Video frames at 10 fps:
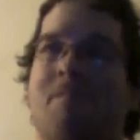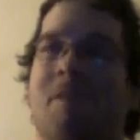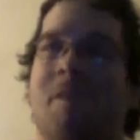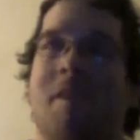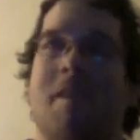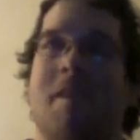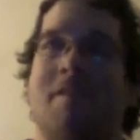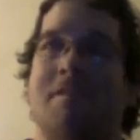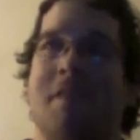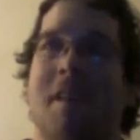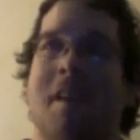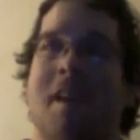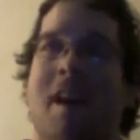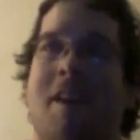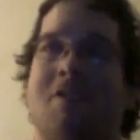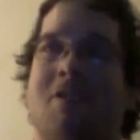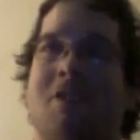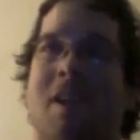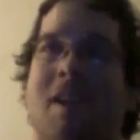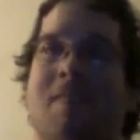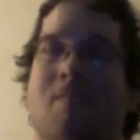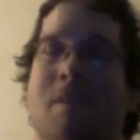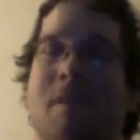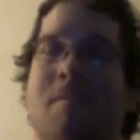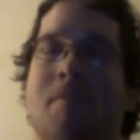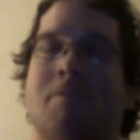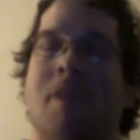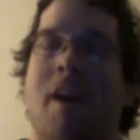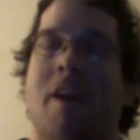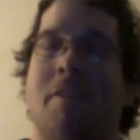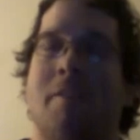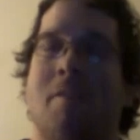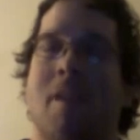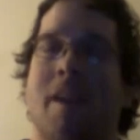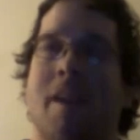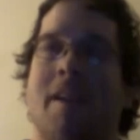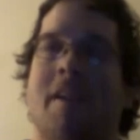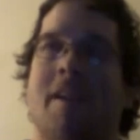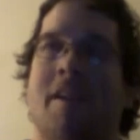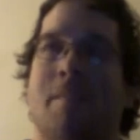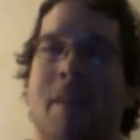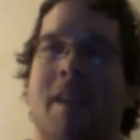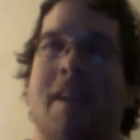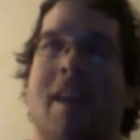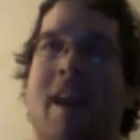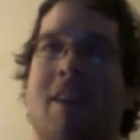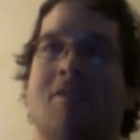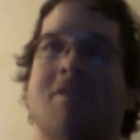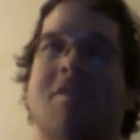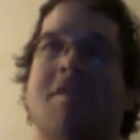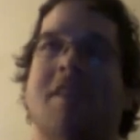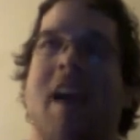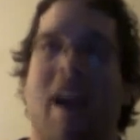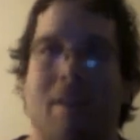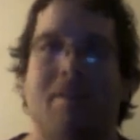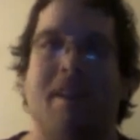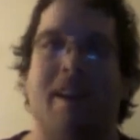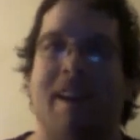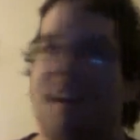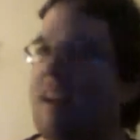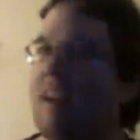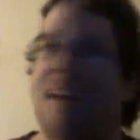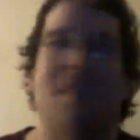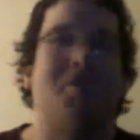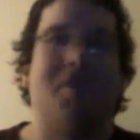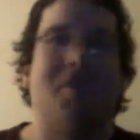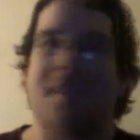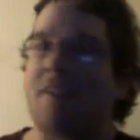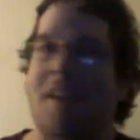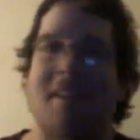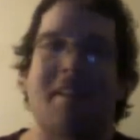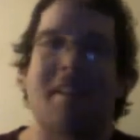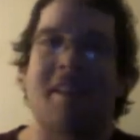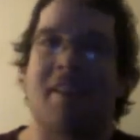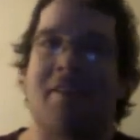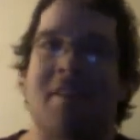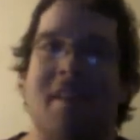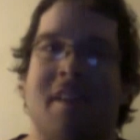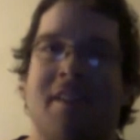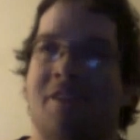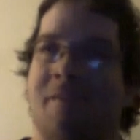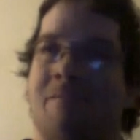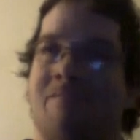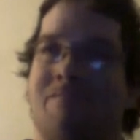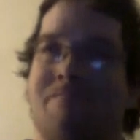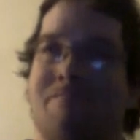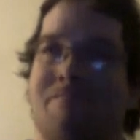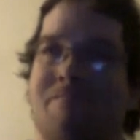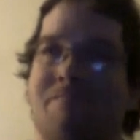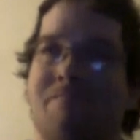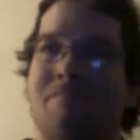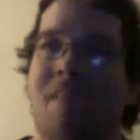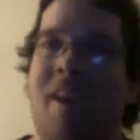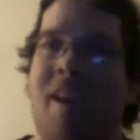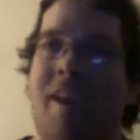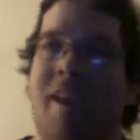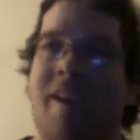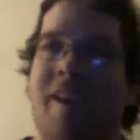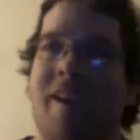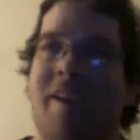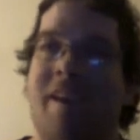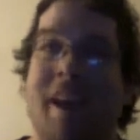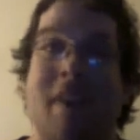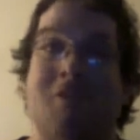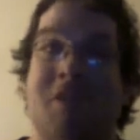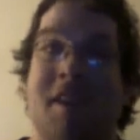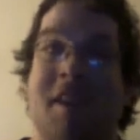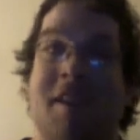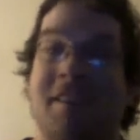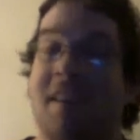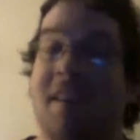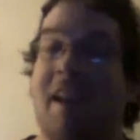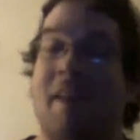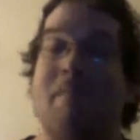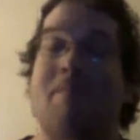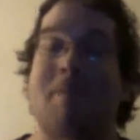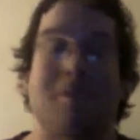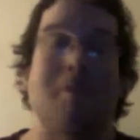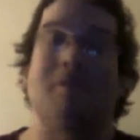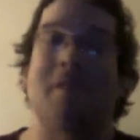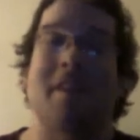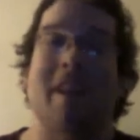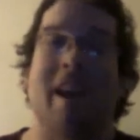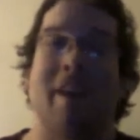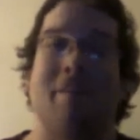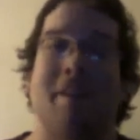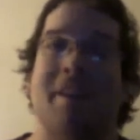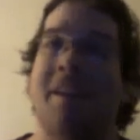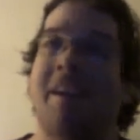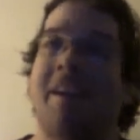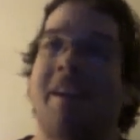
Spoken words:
few years, Allison Janney is one of the most underrated comedic actresses out there. She never gets enough attention. And now she is, and I'm so fucking happy.